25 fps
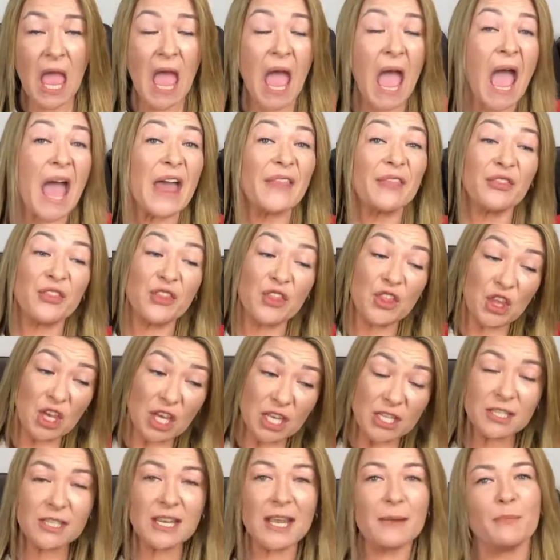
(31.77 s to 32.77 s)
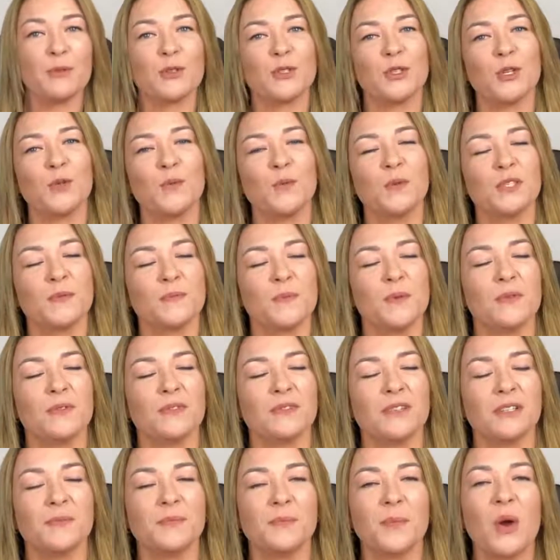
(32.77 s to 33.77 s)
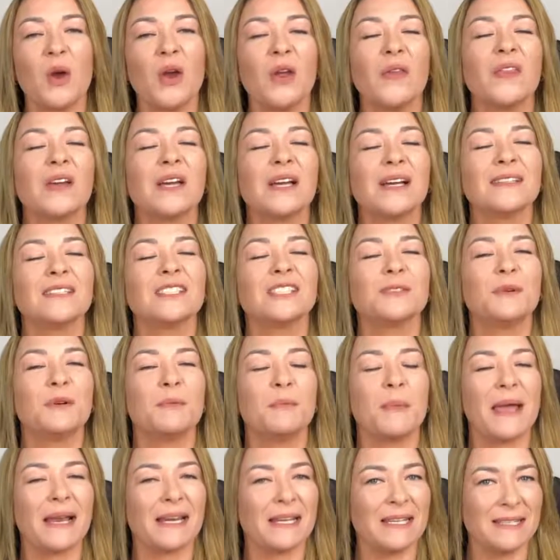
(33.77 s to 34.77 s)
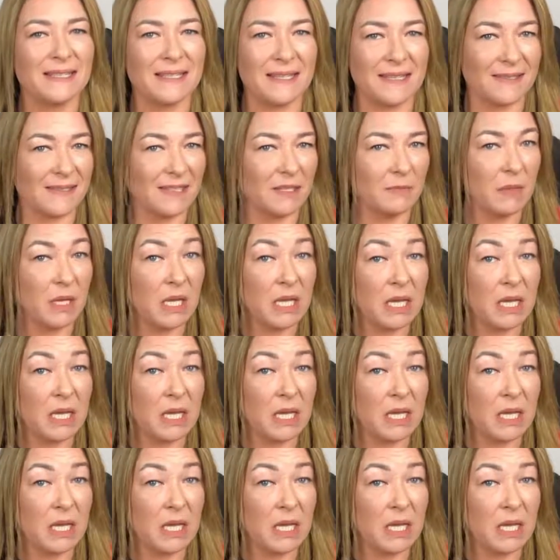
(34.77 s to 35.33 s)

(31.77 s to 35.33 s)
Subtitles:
And this episode was sponsored by the Customer Magnet System,